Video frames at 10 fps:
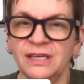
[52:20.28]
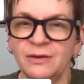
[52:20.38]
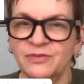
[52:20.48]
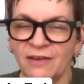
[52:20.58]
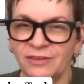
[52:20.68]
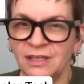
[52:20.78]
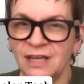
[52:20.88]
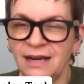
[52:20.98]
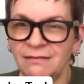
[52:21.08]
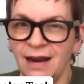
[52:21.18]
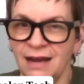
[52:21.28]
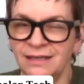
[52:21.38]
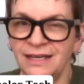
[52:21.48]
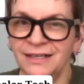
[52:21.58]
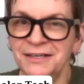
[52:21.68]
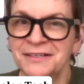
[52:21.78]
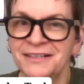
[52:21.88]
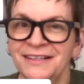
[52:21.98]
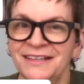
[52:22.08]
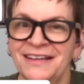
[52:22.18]
I feel like we've covered a lot of ground
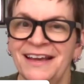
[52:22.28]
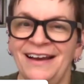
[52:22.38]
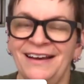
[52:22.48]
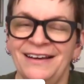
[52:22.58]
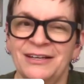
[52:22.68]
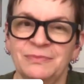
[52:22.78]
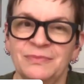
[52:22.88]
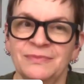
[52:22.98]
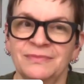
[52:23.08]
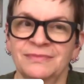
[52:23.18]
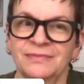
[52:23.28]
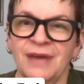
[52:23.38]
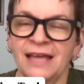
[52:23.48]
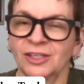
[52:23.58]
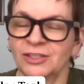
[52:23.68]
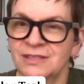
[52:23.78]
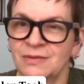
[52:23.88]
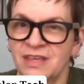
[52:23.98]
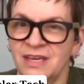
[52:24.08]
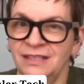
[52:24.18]
here. I
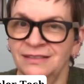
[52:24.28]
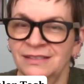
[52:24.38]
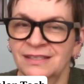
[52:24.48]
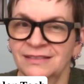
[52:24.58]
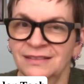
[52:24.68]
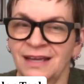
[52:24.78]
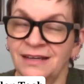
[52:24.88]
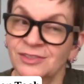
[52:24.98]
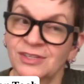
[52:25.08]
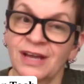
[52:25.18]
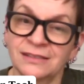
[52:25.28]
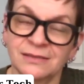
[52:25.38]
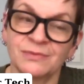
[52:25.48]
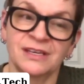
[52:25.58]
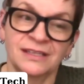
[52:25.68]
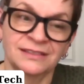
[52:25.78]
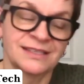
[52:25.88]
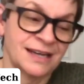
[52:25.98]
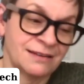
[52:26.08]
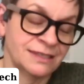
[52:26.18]
learned some things. I also got some
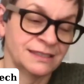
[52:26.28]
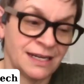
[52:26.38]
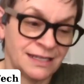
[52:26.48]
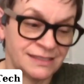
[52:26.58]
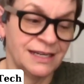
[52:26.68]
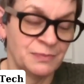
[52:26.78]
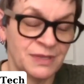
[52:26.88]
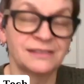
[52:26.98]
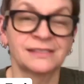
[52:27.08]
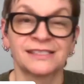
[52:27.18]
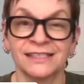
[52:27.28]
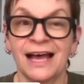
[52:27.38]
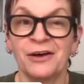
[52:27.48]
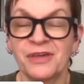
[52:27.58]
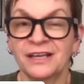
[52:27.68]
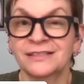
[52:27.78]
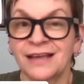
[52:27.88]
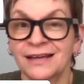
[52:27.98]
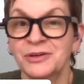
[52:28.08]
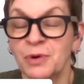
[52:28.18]
things that I realized, yep, that's still how
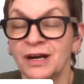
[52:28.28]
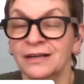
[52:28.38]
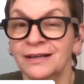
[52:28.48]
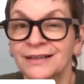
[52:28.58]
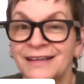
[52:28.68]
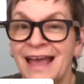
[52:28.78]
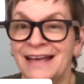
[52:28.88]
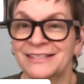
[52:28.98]
things kind of work